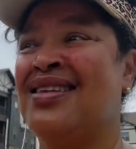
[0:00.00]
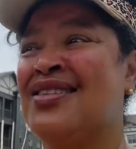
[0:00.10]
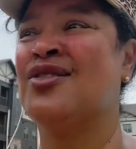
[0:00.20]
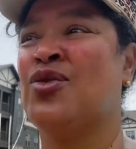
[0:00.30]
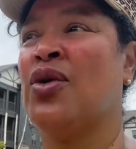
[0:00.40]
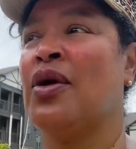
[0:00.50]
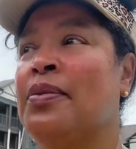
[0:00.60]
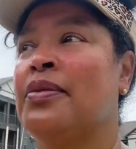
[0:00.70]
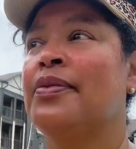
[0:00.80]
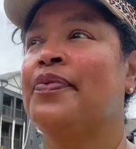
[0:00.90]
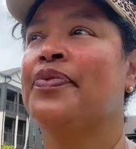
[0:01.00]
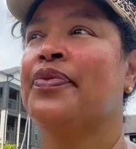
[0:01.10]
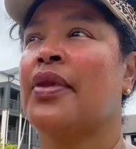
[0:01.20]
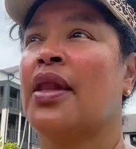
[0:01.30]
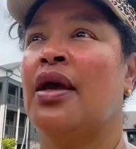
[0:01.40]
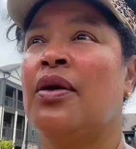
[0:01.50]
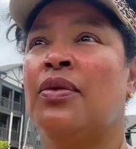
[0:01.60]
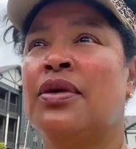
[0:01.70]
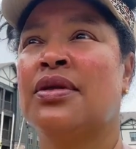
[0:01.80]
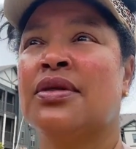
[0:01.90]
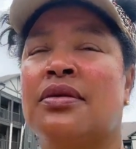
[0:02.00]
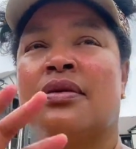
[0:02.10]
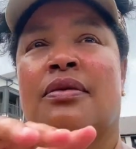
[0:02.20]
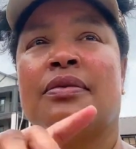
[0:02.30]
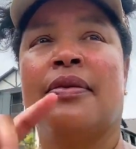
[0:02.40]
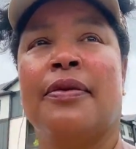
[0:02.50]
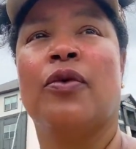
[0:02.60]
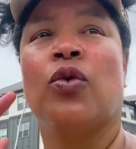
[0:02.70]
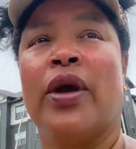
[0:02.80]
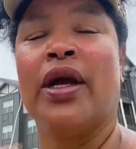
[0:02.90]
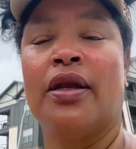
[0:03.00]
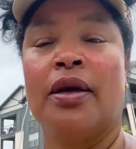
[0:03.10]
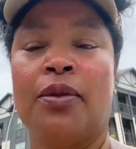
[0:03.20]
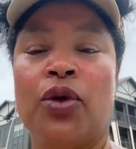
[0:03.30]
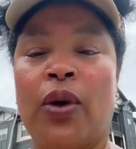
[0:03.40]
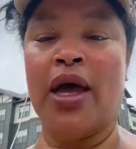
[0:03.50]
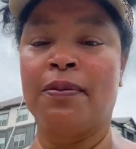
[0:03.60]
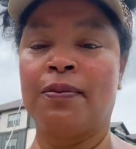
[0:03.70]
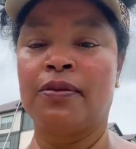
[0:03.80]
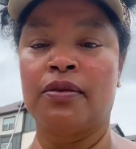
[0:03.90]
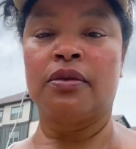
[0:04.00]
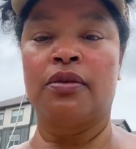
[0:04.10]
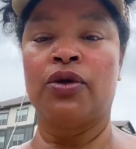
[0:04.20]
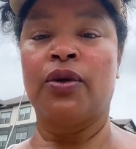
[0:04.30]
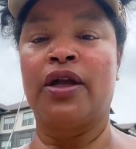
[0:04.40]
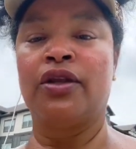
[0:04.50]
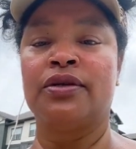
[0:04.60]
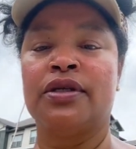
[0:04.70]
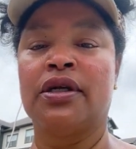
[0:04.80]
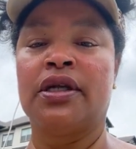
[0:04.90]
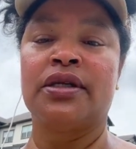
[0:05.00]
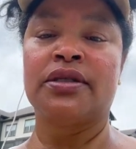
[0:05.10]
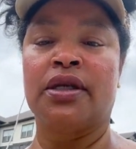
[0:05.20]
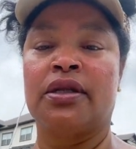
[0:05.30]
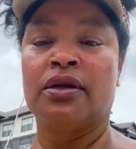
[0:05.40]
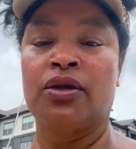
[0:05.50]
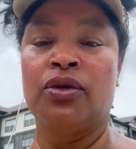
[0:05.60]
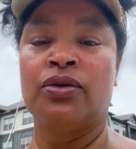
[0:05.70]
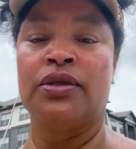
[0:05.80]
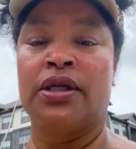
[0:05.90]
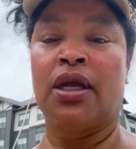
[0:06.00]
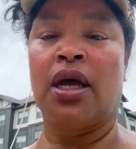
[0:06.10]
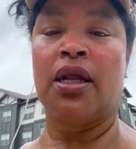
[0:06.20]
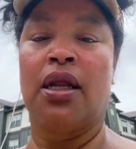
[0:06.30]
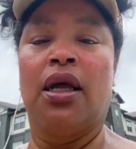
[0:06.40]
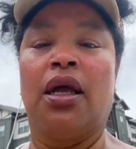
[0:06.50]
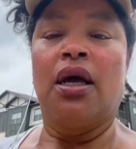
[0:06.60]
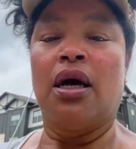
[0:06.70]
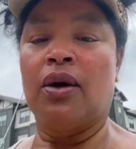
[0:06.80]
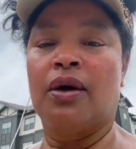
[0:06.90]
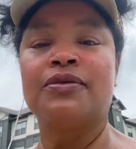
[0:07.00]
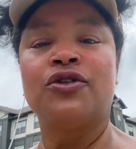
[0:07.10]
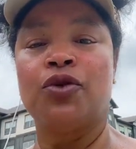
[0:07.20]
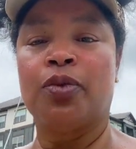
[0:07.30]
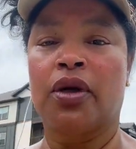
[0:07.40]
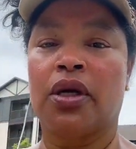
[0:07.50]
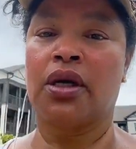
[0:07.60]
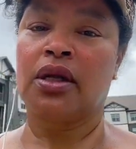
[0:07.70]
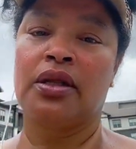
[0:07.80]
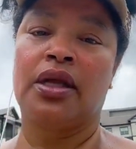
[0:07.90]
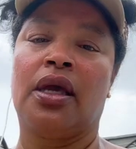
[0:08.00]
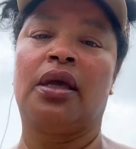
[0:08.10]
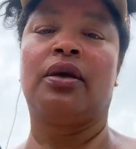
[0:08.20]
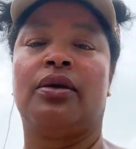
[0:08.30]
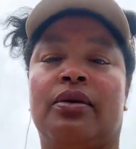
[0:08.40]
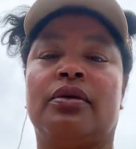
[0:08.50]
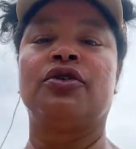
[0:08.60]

this storm, it was random who had utilities and who did not. Oh, I'm super good. Thank you.